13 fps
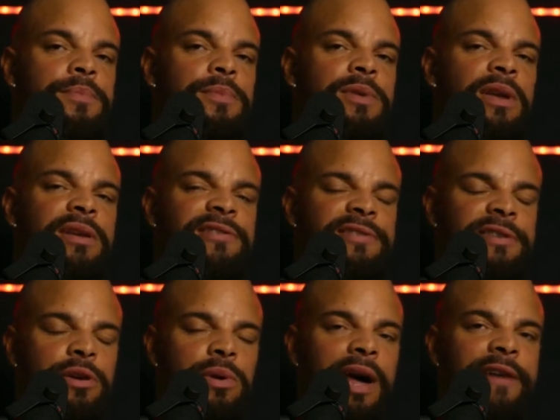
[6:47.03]
See
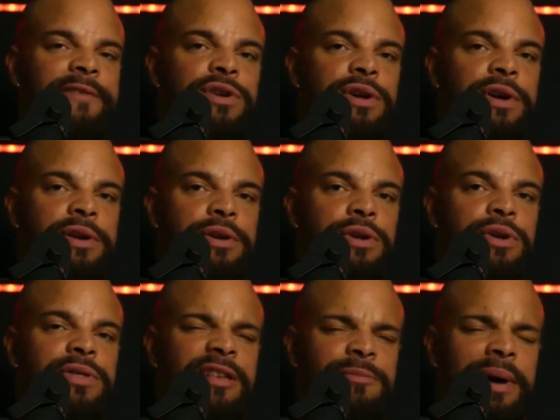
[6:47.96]
your life change.
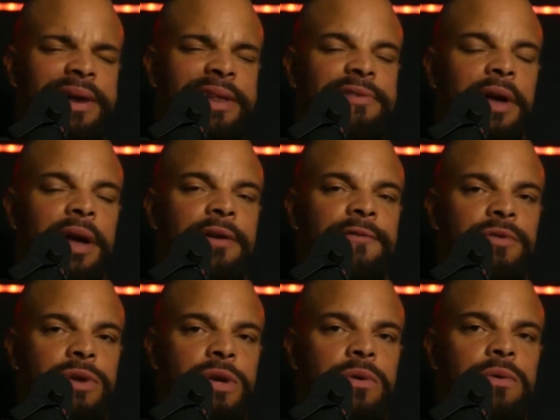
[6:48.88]
That's my desire
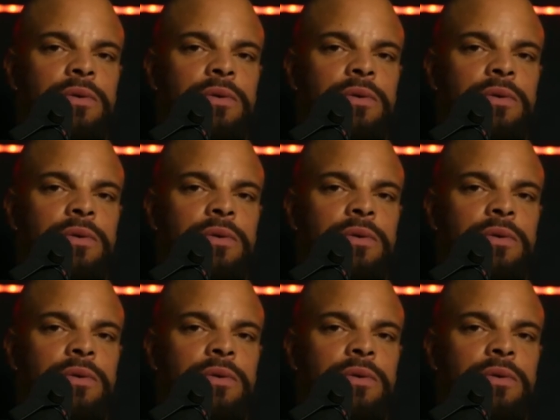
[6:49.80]
for you.